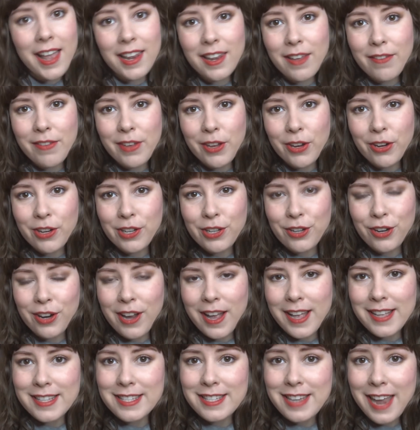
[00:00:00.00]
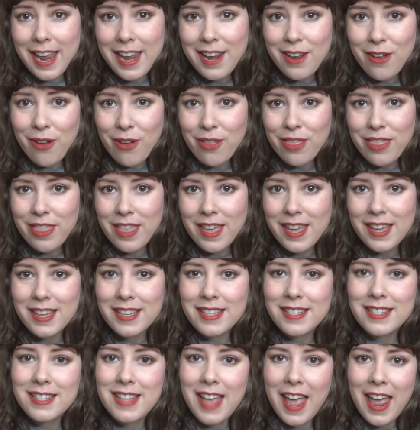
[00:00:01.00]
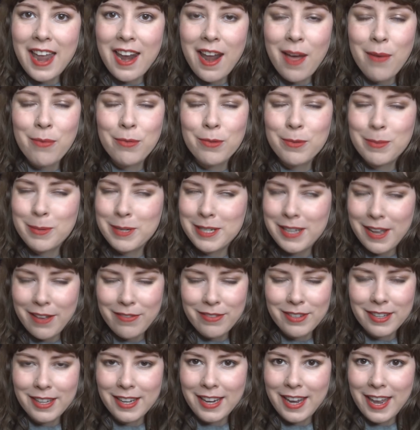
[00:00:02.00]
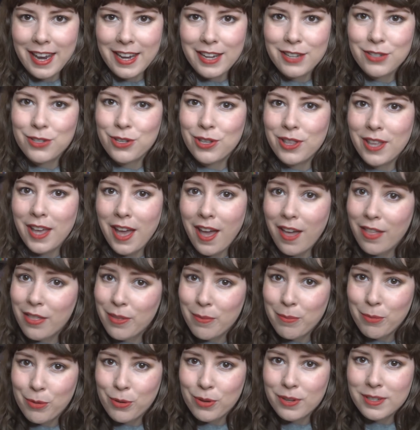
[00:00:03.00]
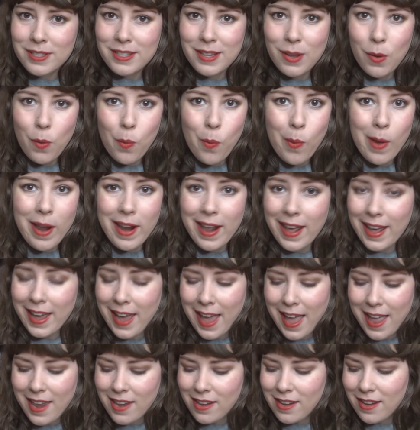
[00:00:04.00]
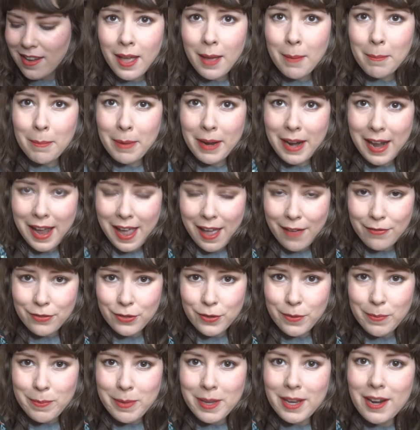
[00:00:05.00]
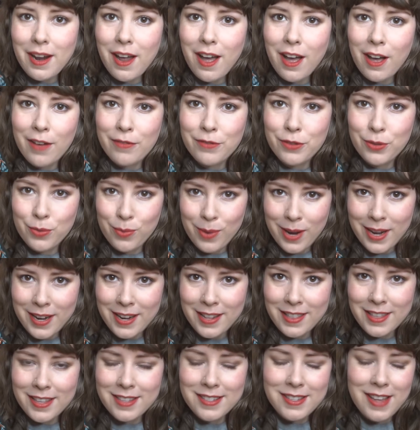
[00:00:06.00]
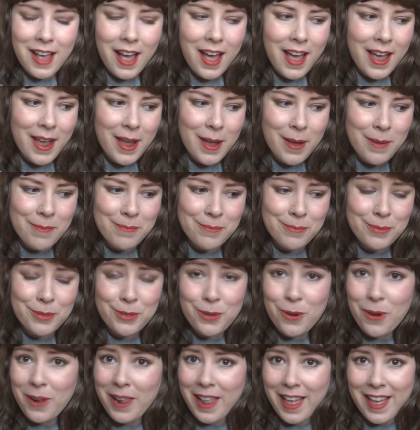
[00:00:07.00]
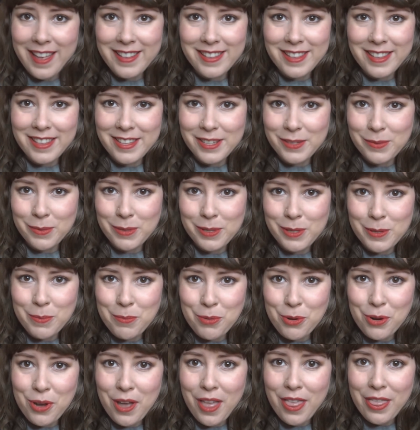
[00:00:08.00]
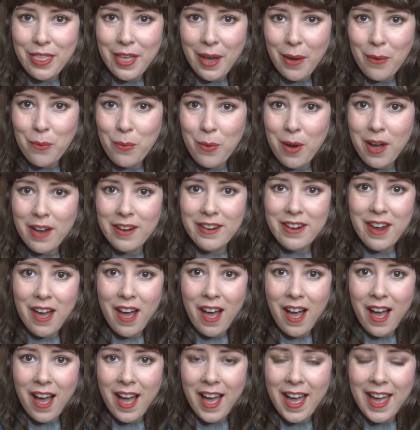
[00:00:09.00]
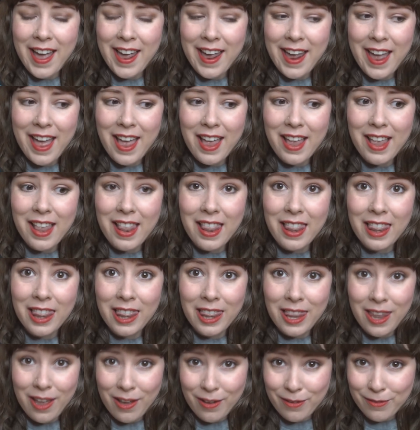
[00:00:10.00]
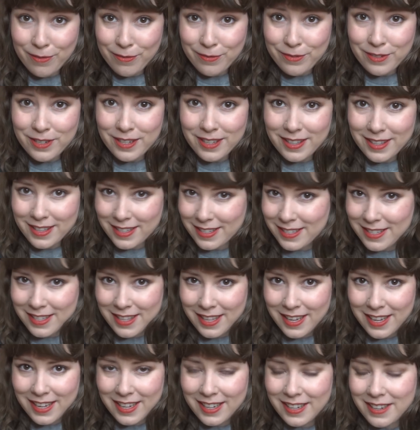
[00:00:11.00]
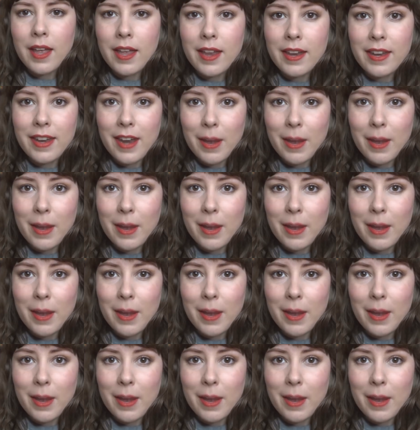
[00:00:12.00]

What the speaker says: I love hearing your guys' take on things and I will be definitely getting to the other books when I can. But I have to admit, after reading this, I am so glad that this was the book that won. I loved this thing.